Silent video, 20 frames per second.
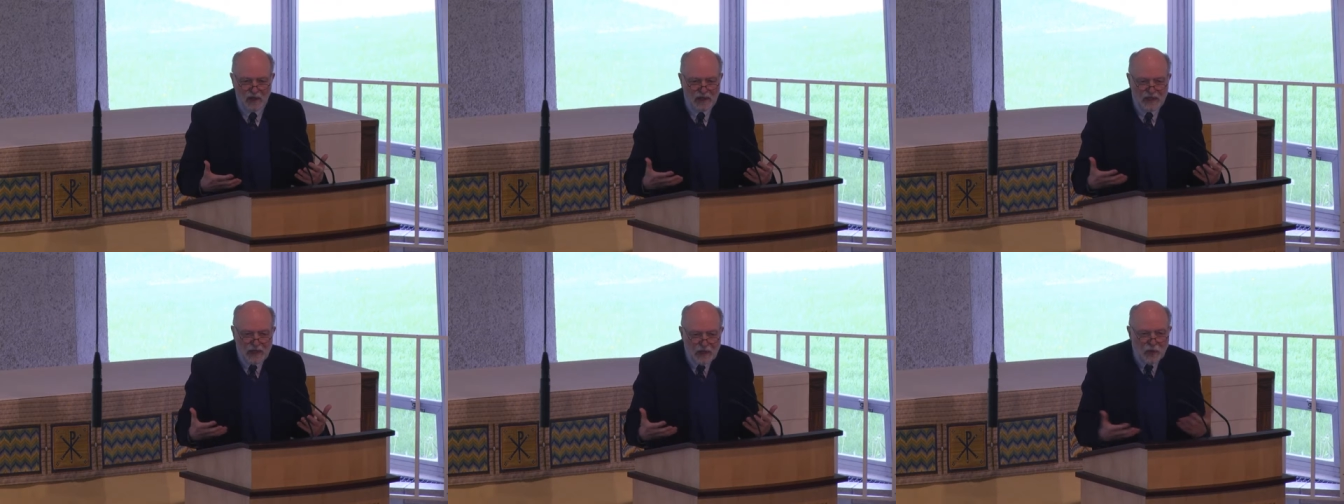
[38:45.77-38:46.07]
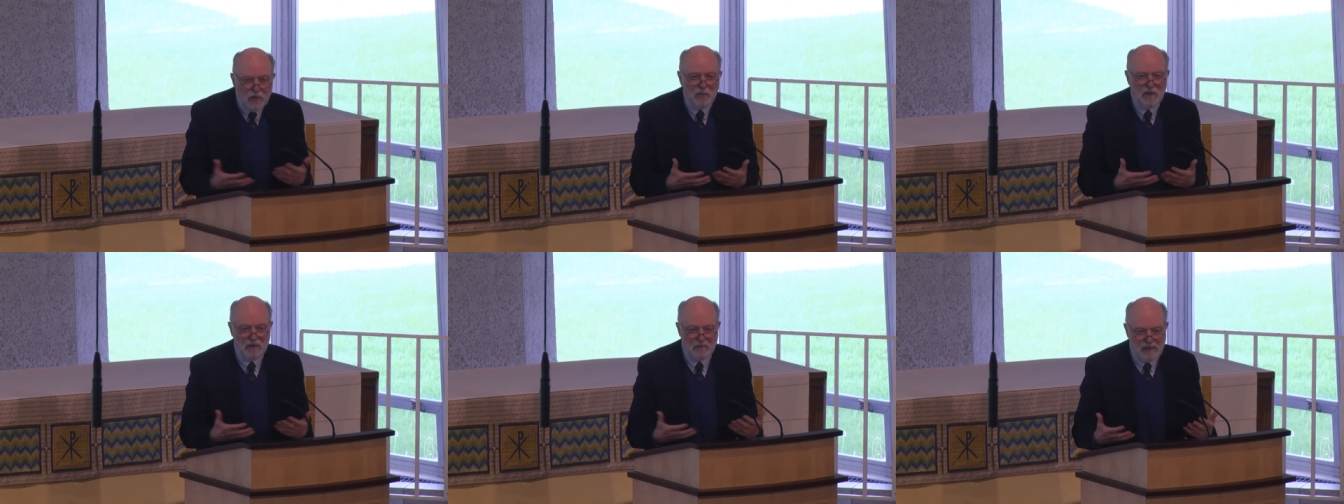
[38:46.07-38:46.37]

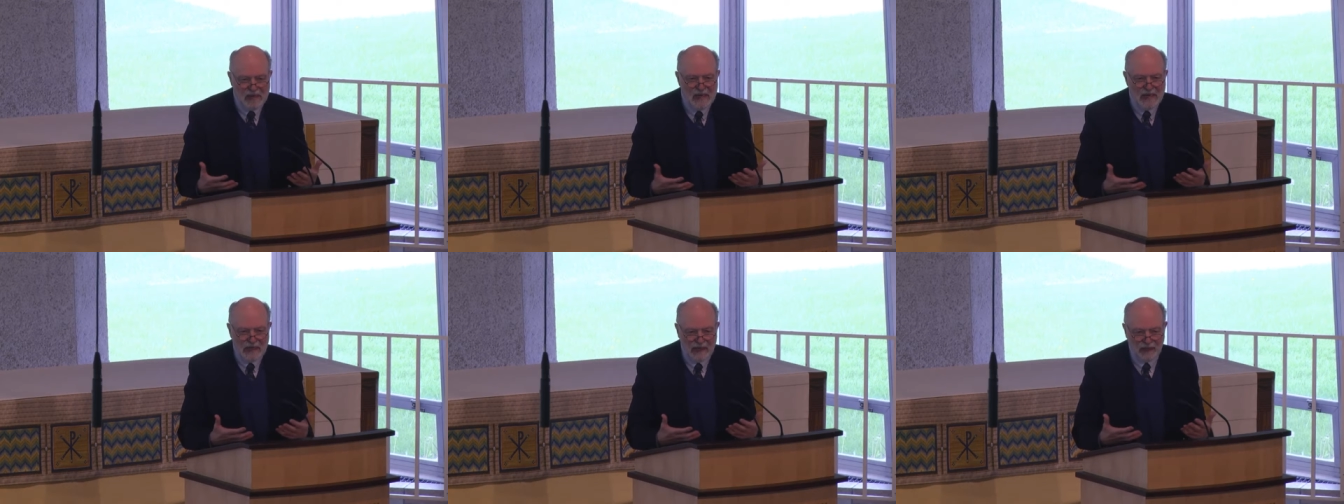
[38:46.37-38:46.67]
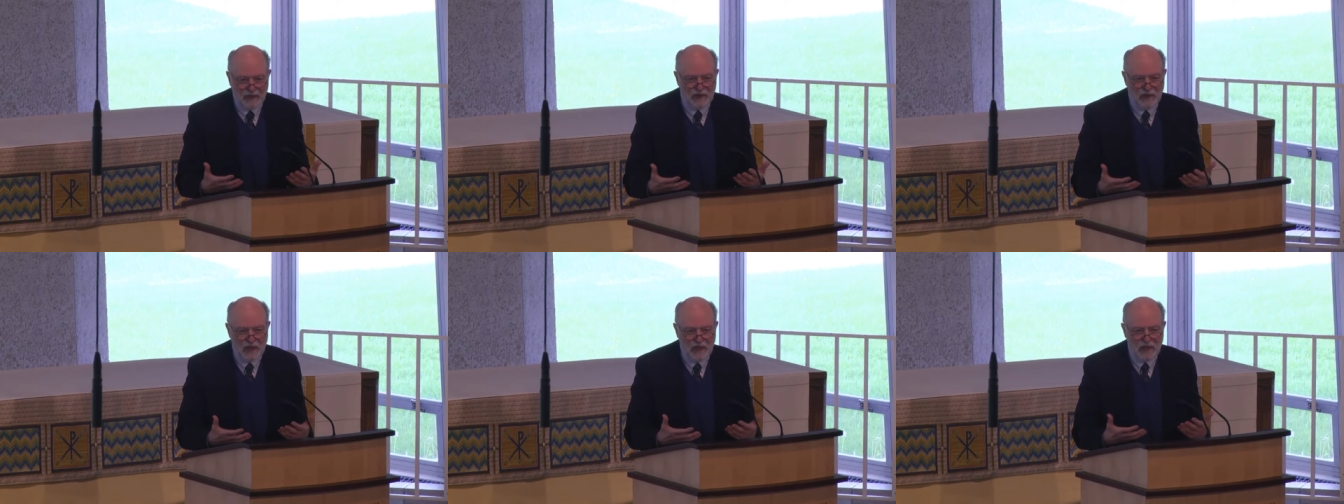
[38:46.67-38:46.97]
human
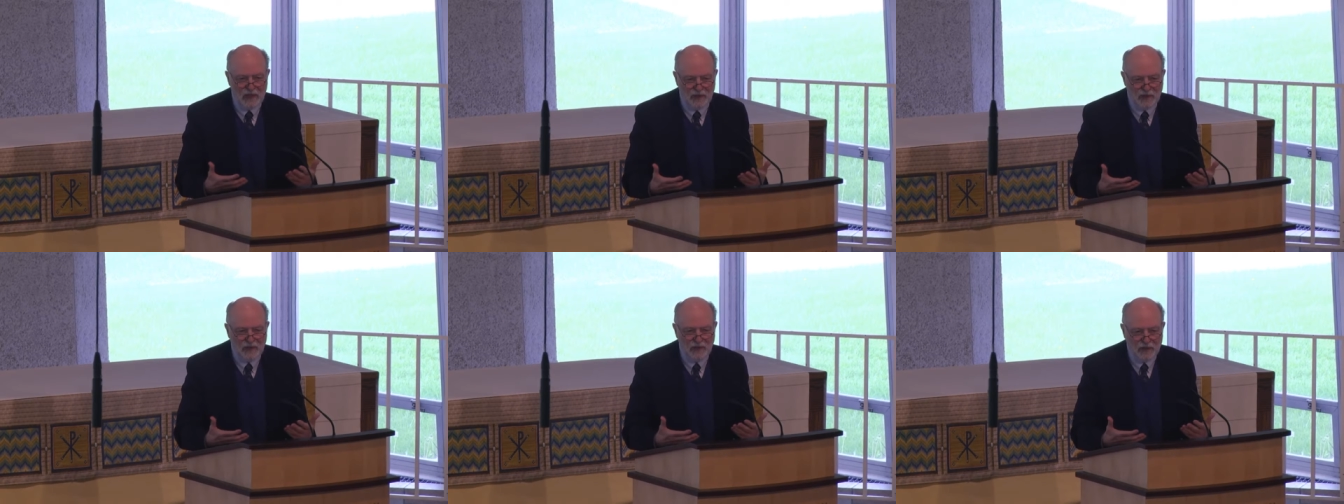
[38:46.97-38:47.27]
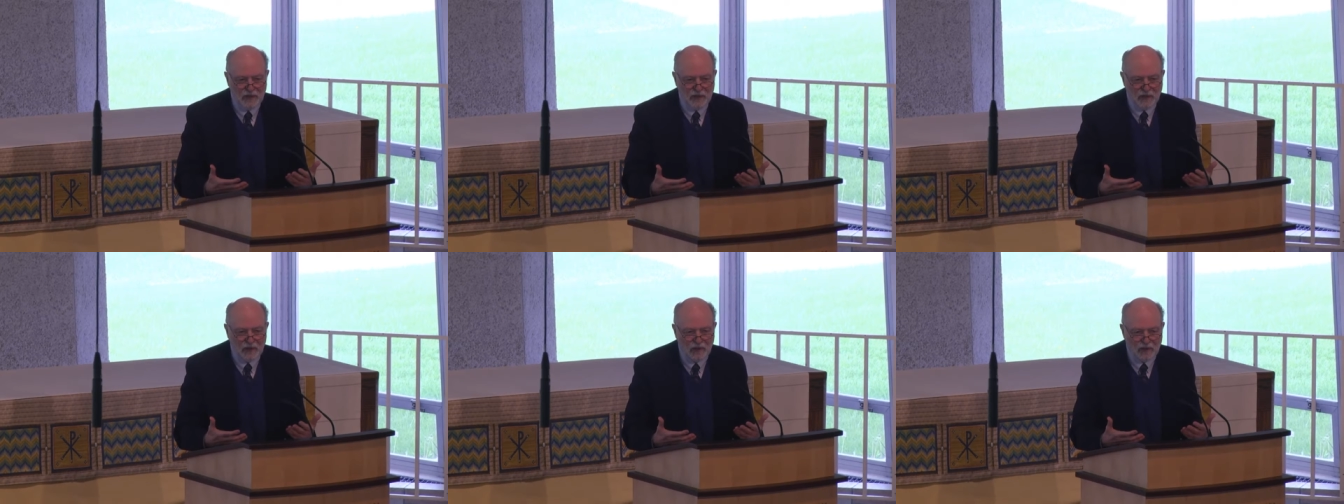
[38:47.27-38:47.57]
beings and as
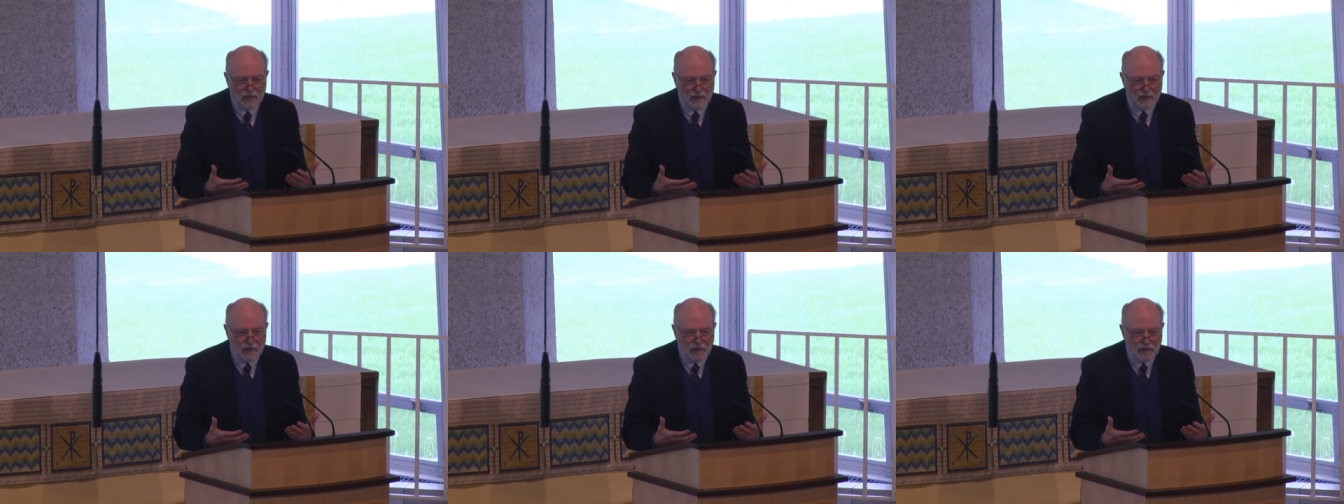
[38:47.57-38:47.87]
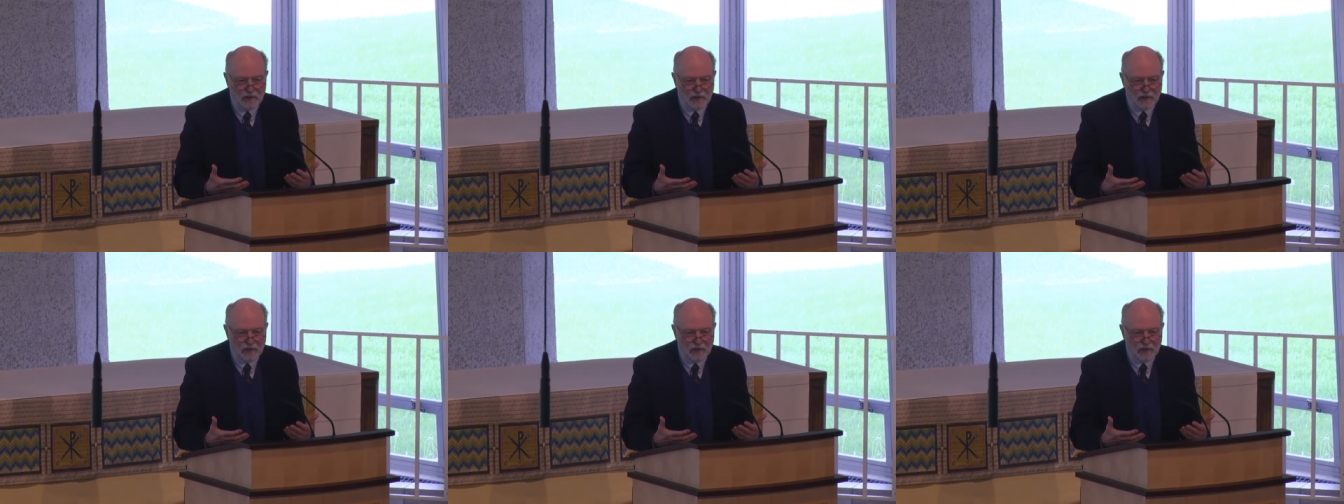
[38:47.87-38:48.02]
Christians,